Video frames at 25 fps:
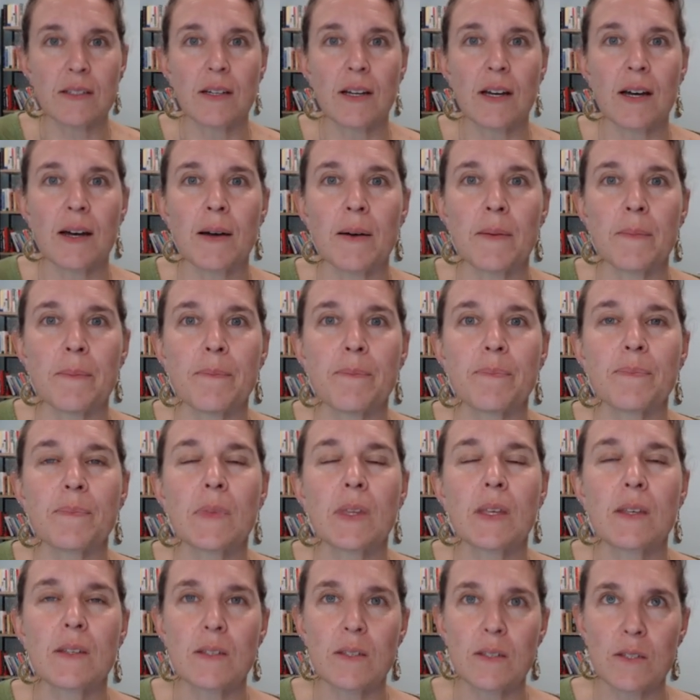Um,
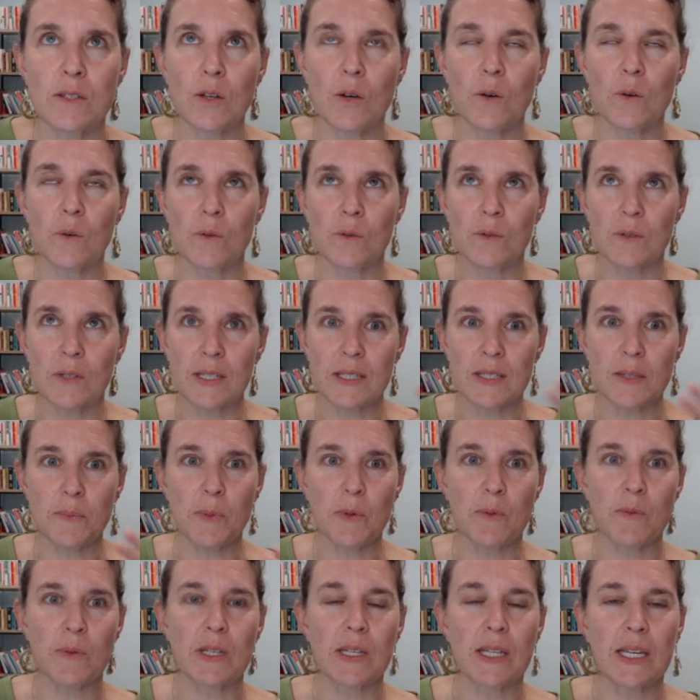so let's
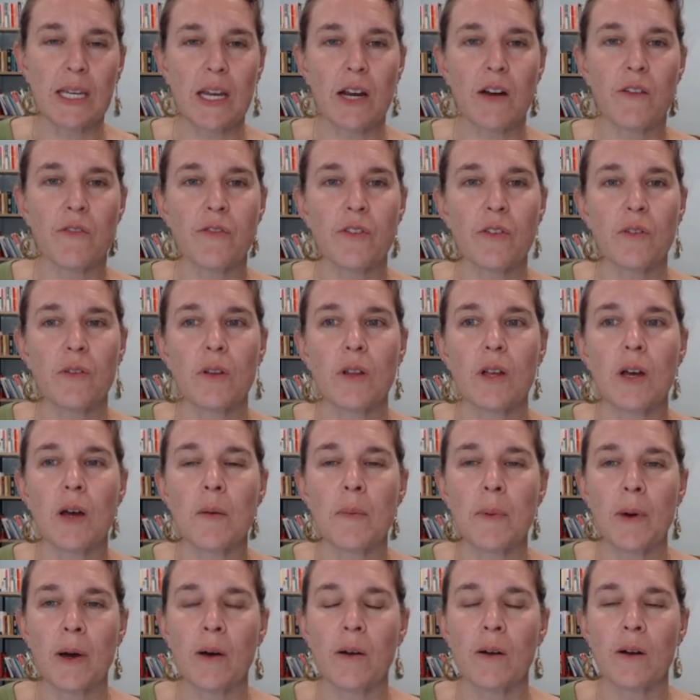be really careful
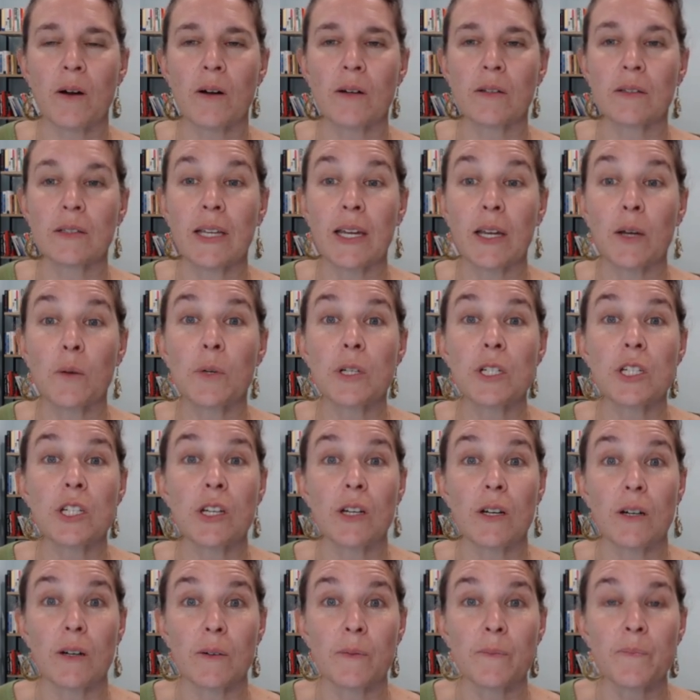about our language
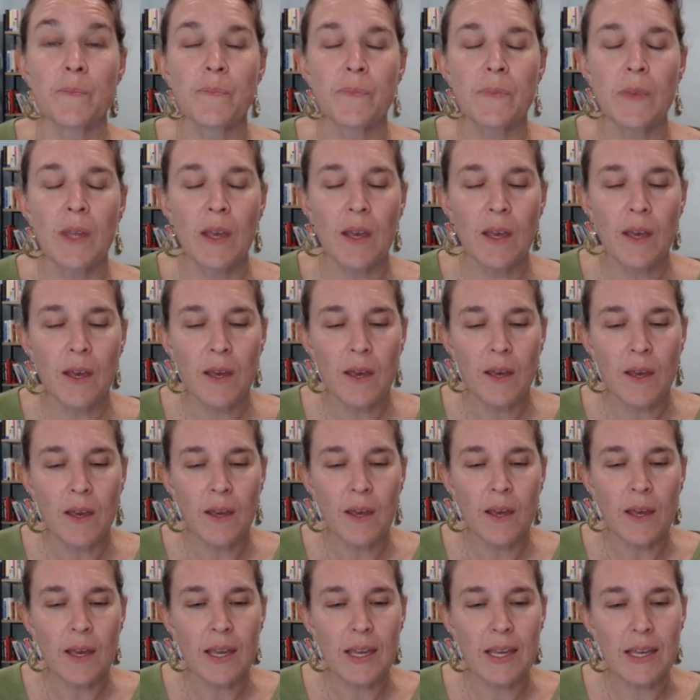here.
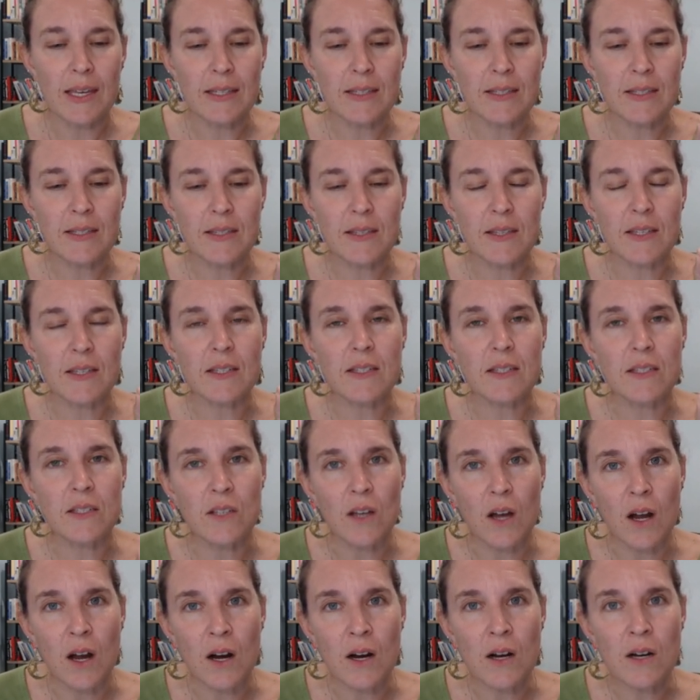It's the
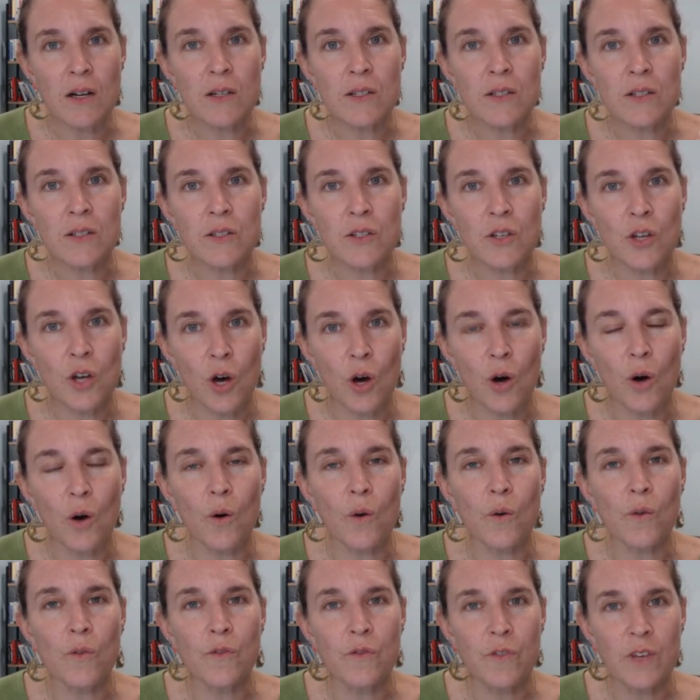SARS
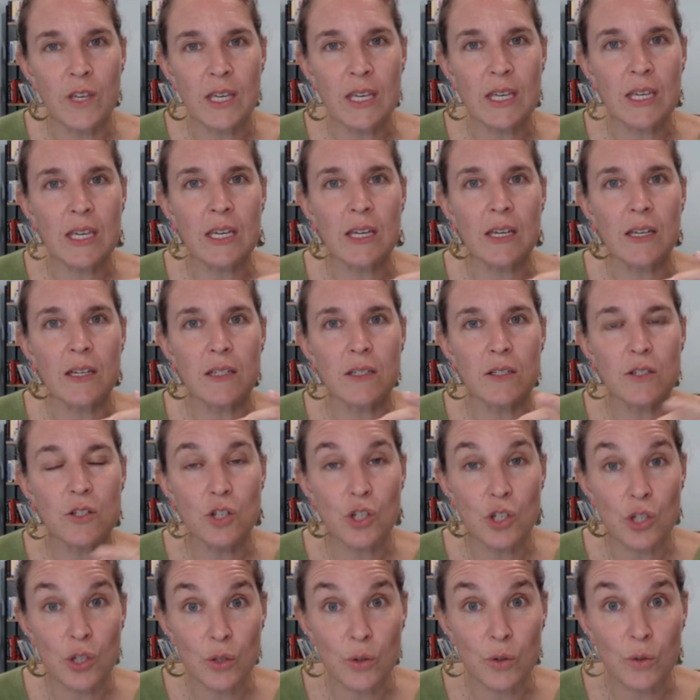CoV
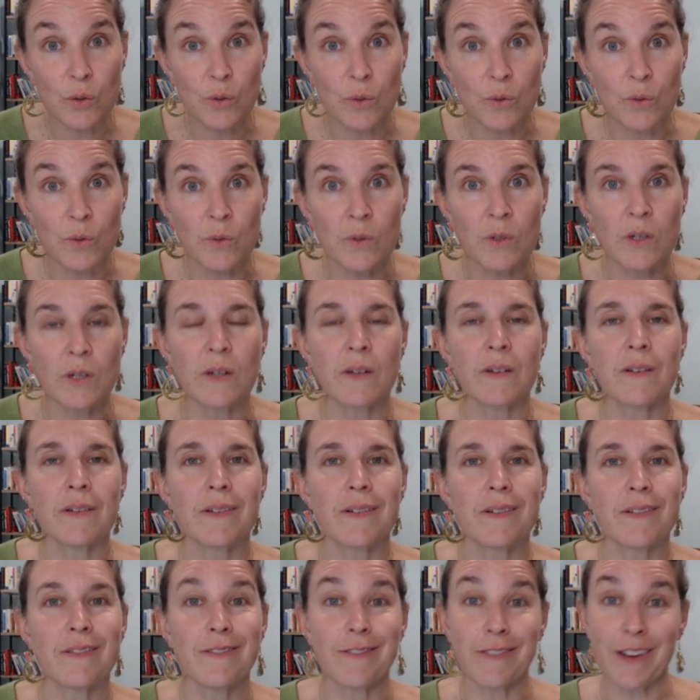2
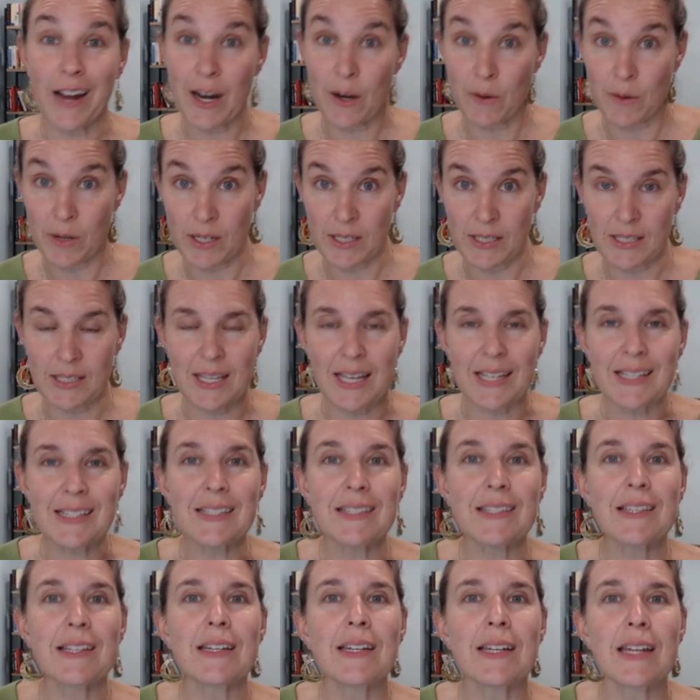virus. That's
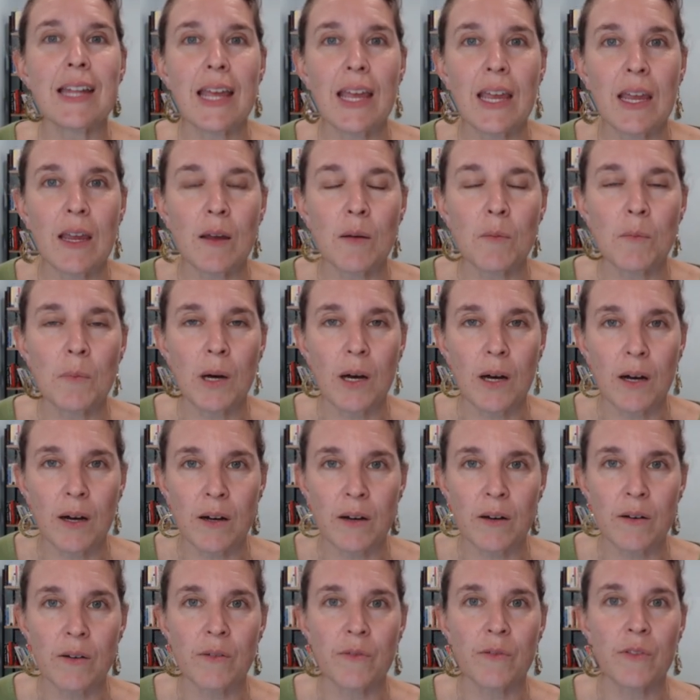the name
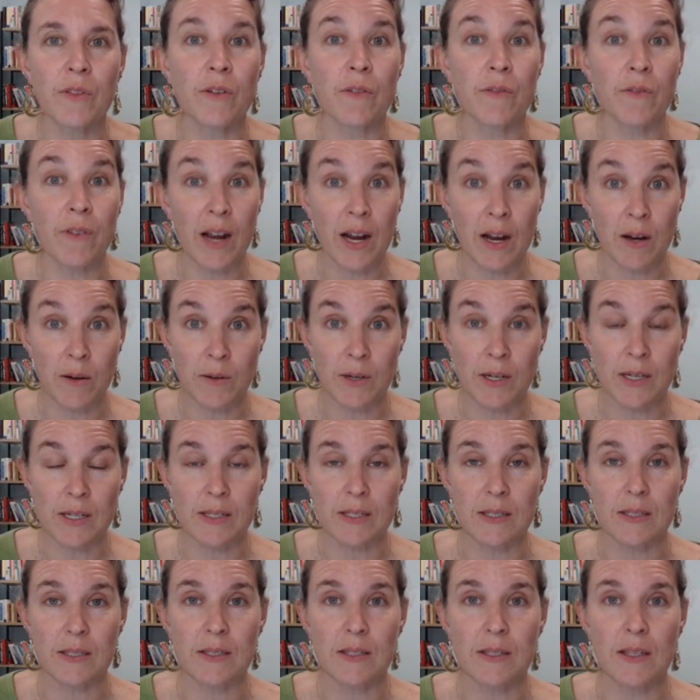of the
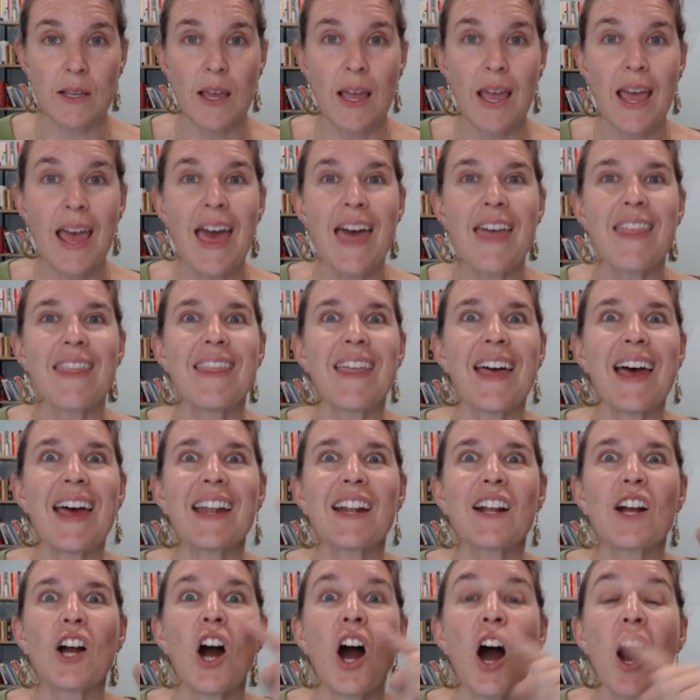virus
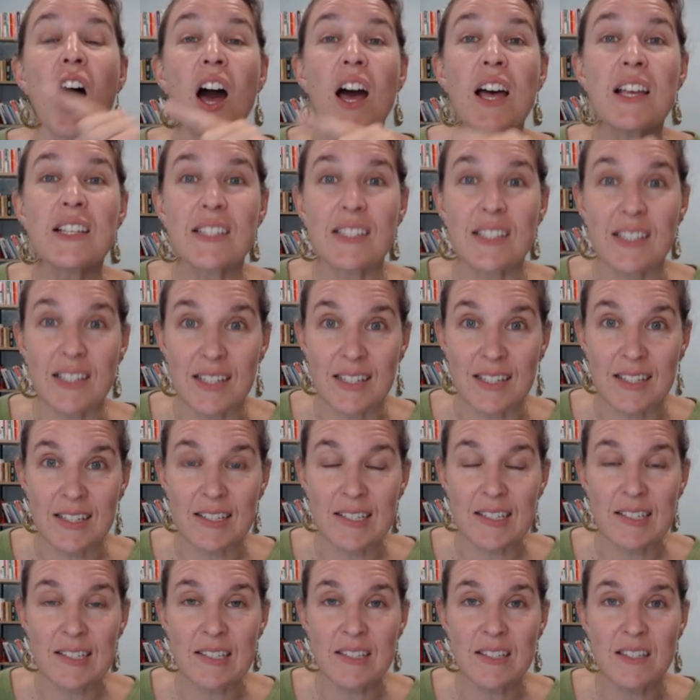that
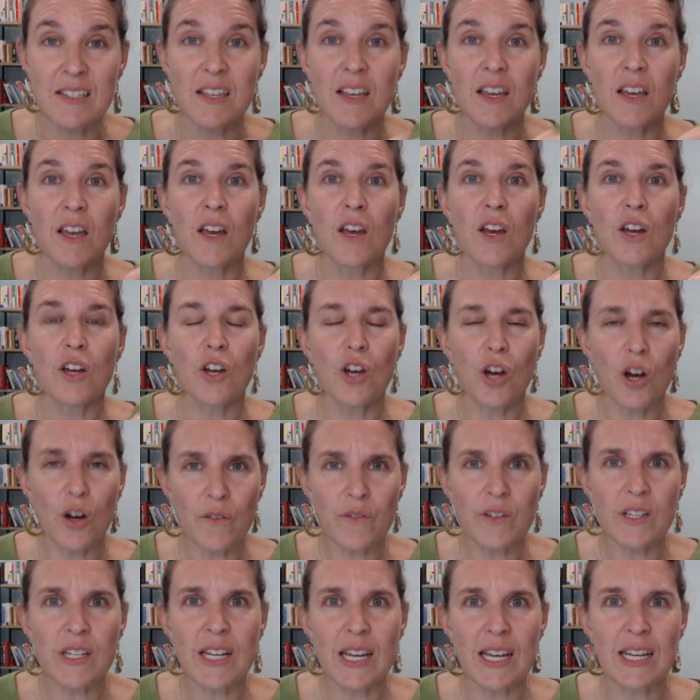causes
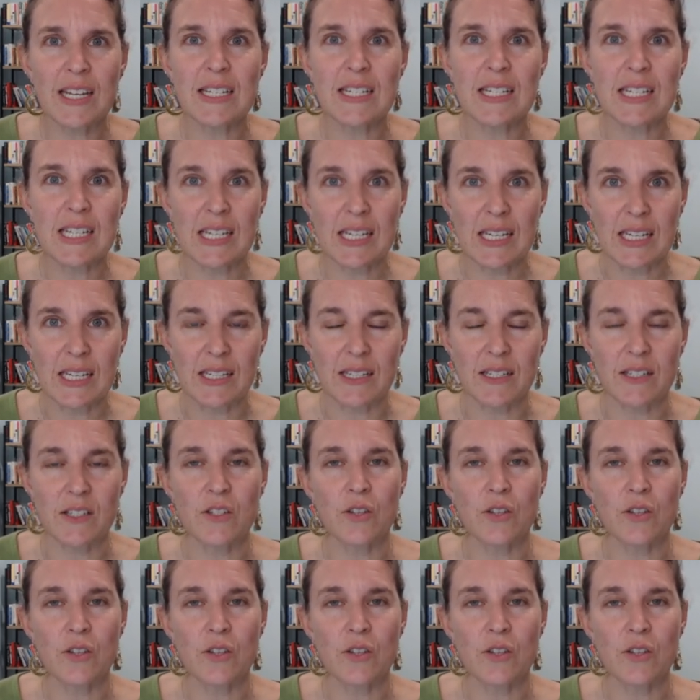COVID 19.